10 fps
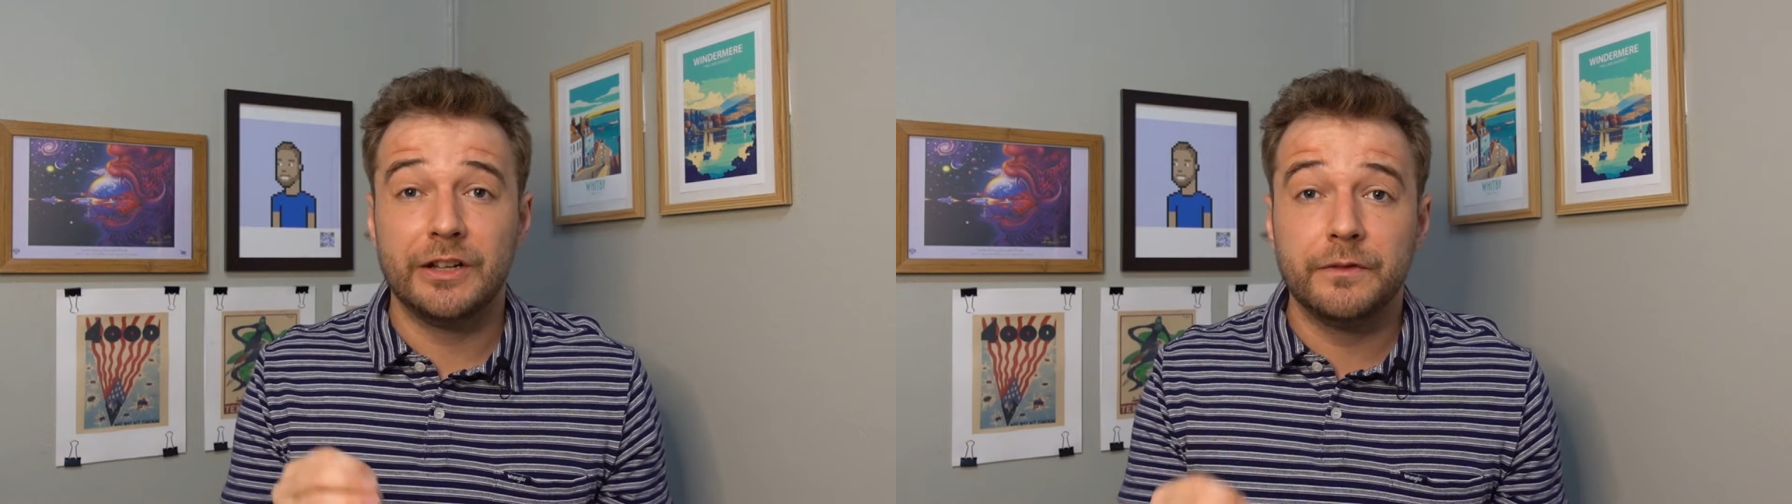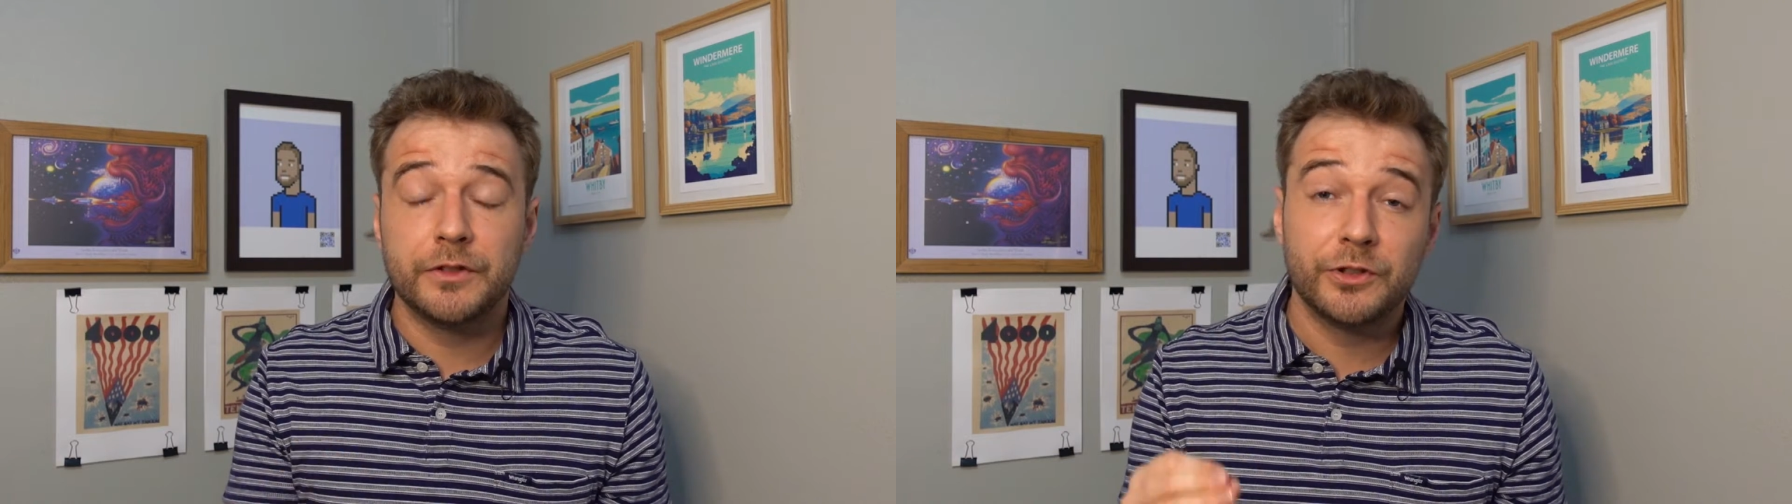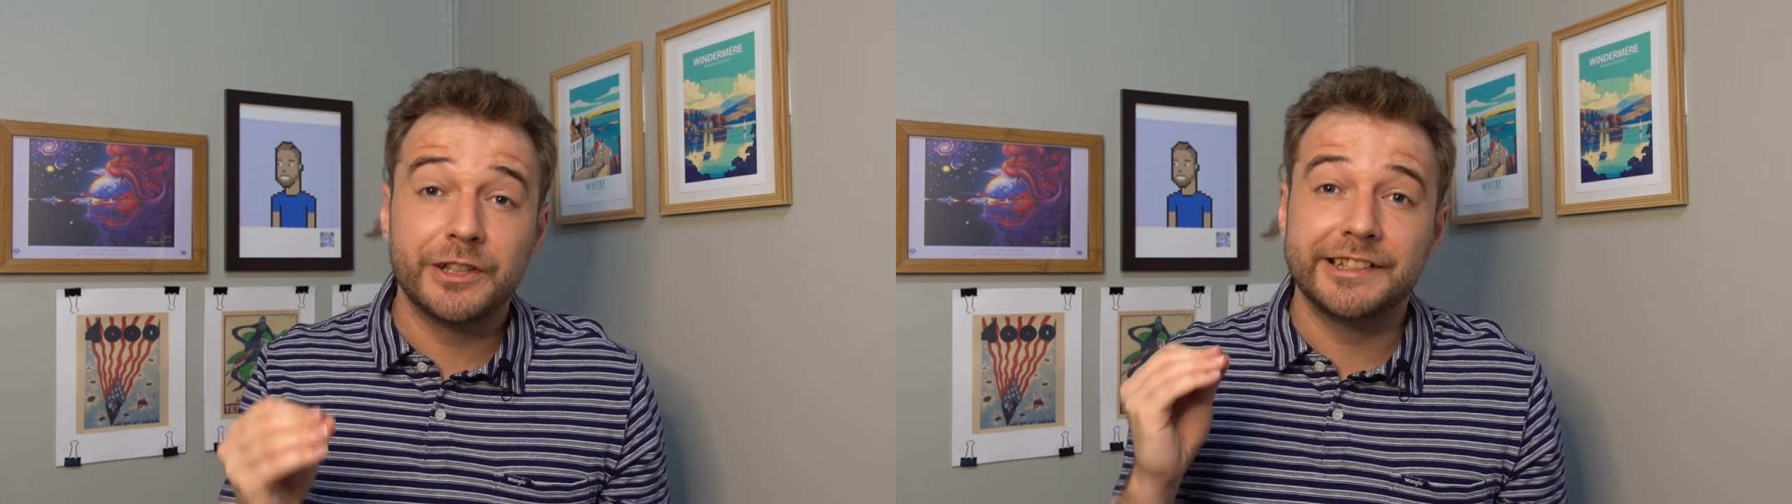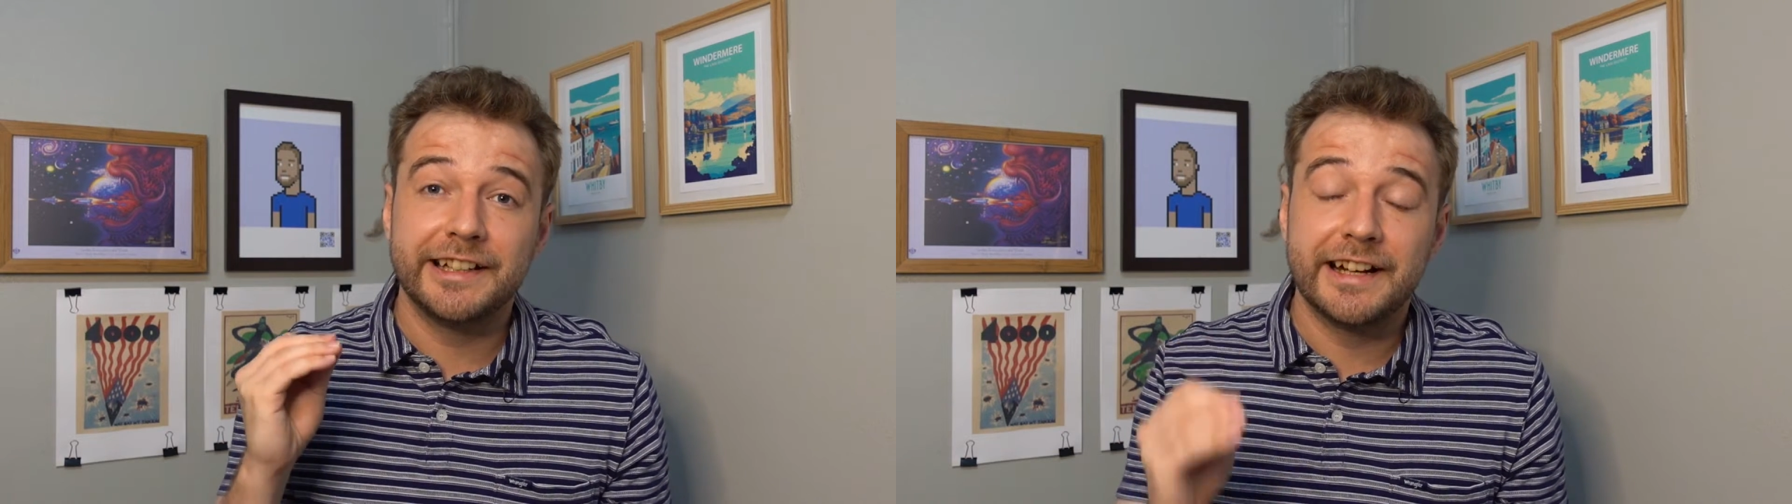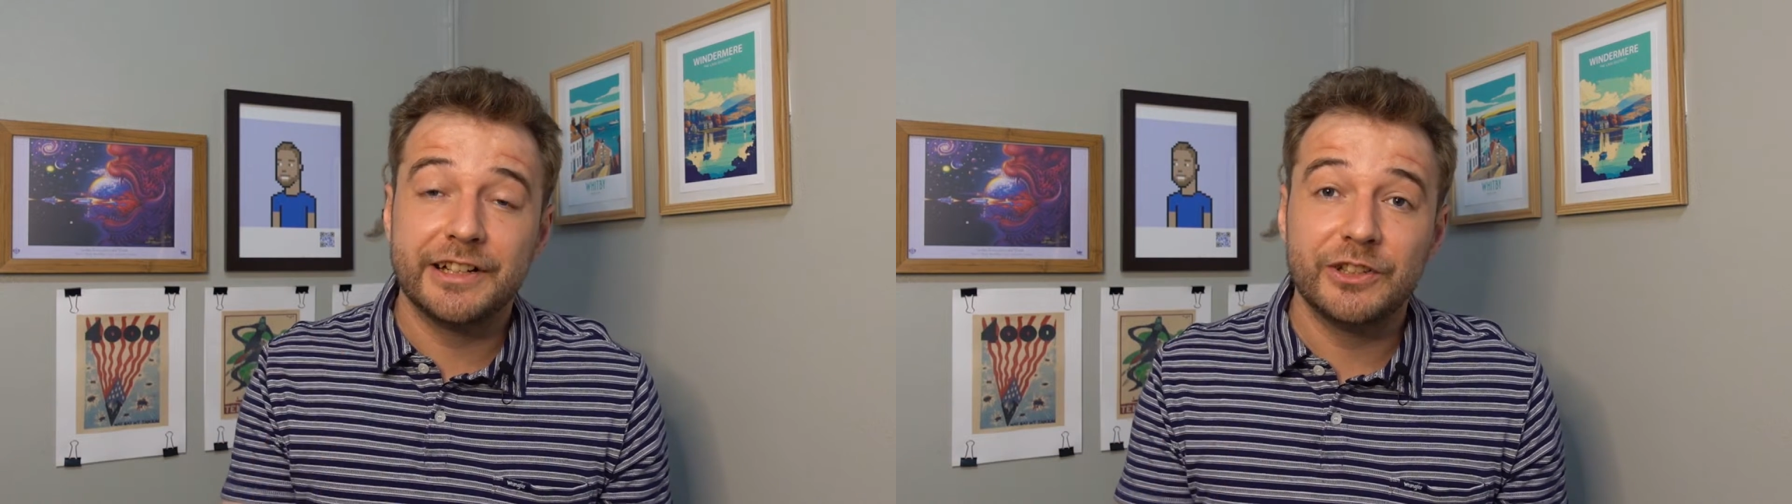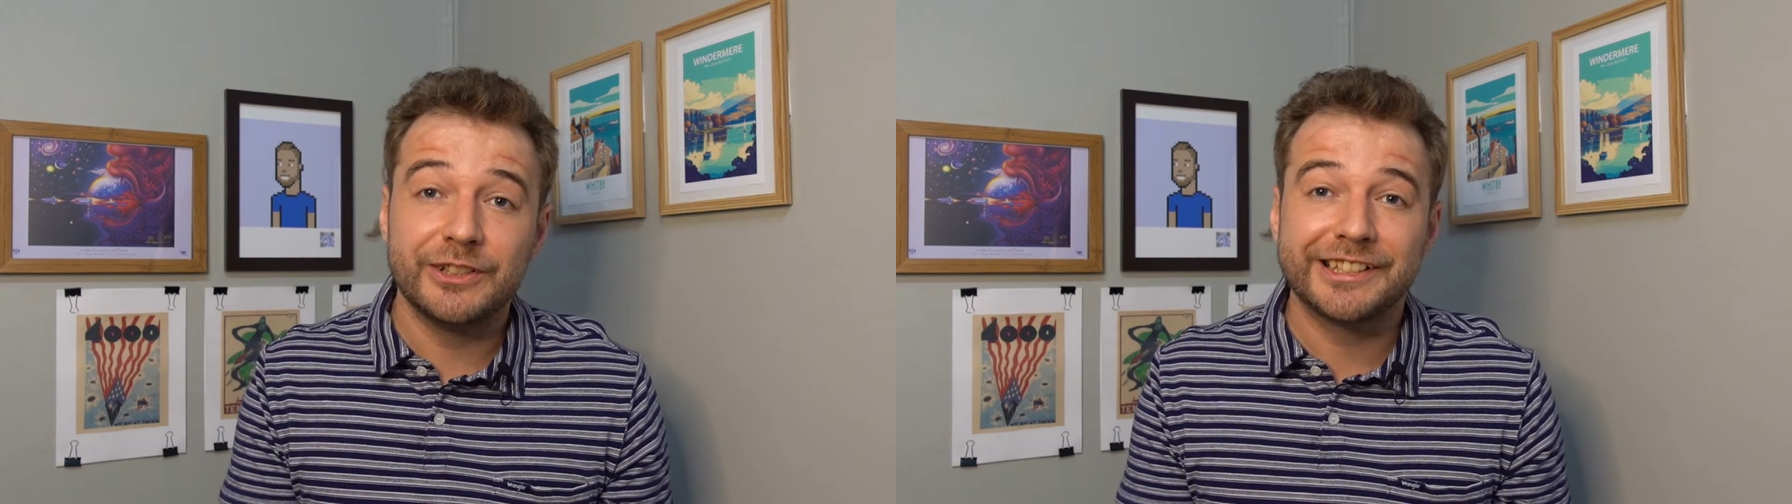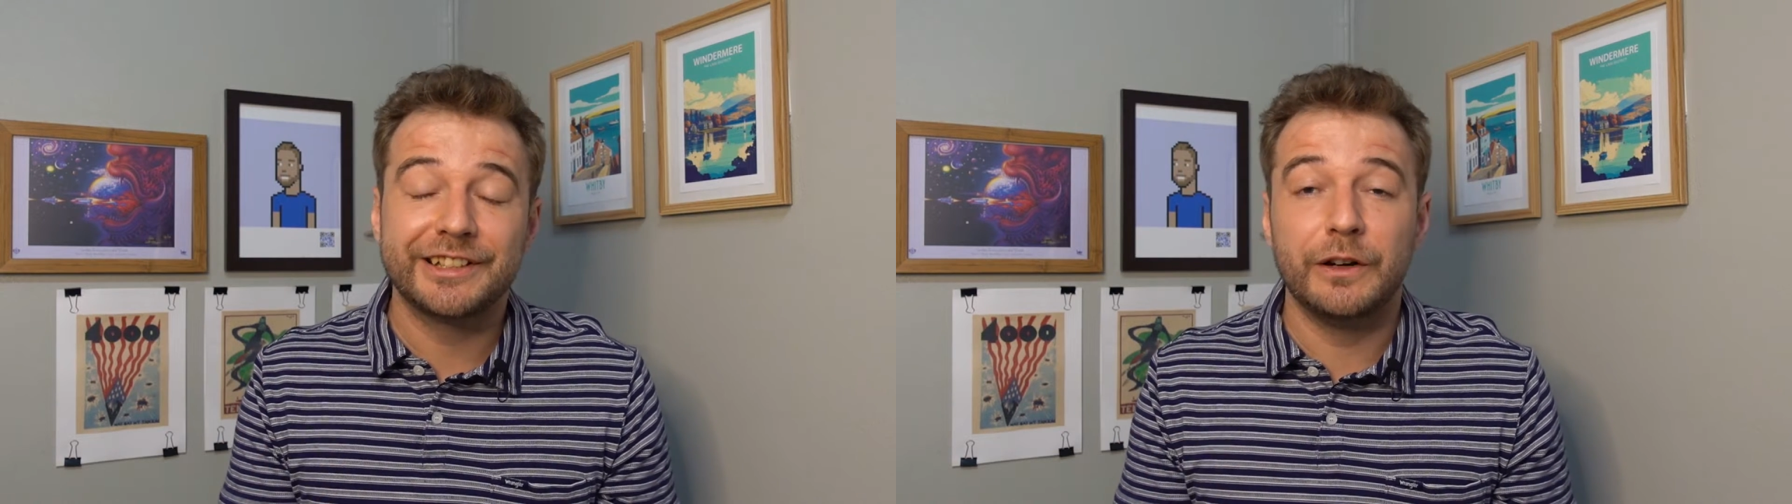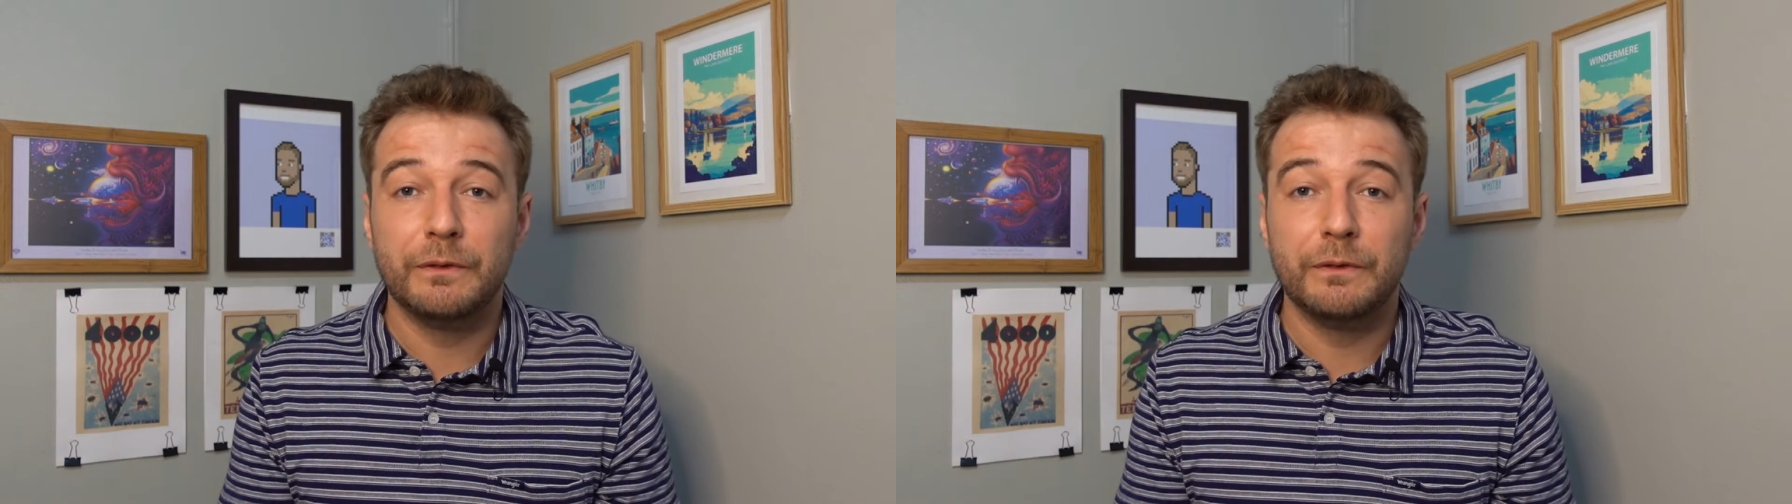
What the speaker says: other drugs that are used